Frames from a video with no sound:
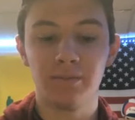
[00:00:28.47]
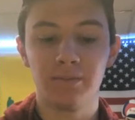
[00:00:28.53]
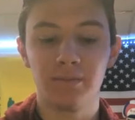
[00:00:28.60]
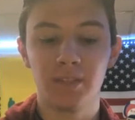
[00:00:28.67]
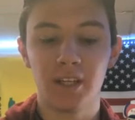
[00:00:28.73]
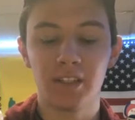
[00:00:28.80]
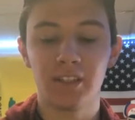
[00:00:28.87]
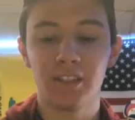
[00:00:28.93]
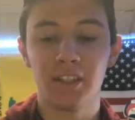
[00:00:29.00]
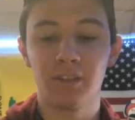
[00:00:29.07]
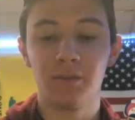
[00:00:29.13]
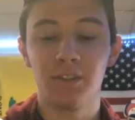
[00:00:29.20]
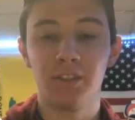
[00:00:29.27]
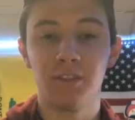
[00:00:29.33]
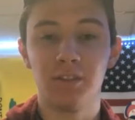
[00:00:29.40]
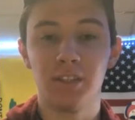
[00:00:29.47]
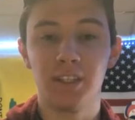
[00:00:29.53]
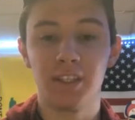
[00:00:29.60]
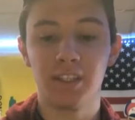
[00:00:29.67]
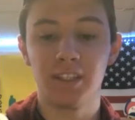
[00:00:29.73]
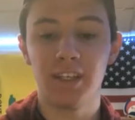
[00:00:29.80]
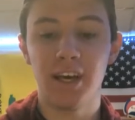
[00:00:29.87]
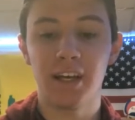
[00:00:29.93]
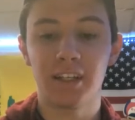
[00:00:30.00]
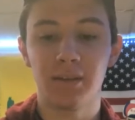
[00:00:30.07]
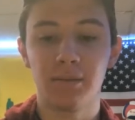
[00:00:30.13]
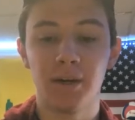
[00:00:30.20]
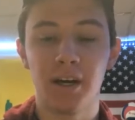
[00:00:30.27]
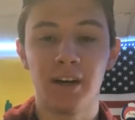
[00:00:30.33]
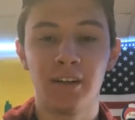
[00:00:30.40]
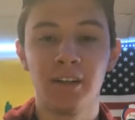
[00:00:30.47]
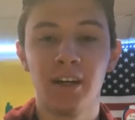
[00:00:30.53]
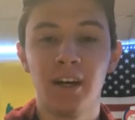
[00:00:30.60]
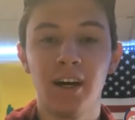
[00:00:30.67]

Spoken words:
size of liquid to an exact amount,